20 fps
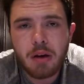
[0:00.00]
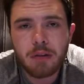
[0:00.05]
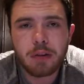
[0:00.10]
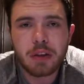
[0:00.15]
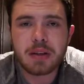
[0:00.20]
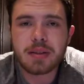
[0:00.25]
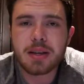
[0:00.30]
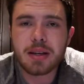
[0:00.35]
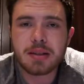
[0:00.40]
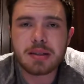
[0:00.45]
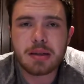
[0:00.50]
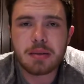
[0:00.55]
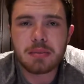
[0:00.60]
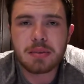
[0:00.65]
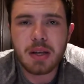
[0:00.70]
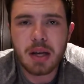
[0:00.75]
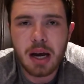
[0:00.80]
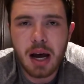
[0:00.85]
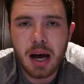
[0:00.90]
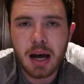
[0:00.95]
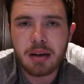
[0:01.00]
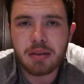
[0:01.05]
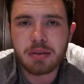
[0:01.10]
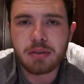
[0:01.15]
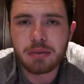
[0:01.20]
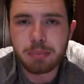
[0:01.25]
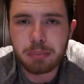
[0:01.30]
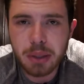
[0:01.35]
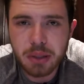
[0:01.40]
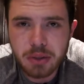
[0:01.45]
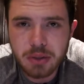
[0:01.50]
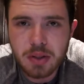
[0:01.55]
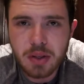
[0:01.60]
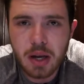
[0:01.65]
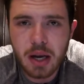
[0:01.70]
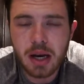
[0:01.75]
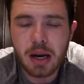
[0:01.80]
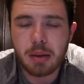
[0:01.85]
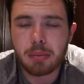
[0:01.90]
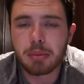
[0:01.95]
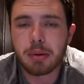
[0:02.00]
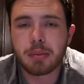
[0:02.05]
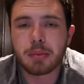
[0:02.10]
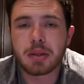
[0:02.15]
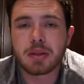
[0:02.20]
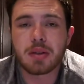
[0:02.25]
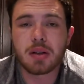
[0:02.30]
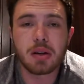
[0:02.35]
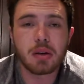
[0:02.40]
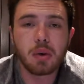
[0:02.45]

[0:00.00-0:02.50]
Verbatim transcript: For the systems that I've built and implemented,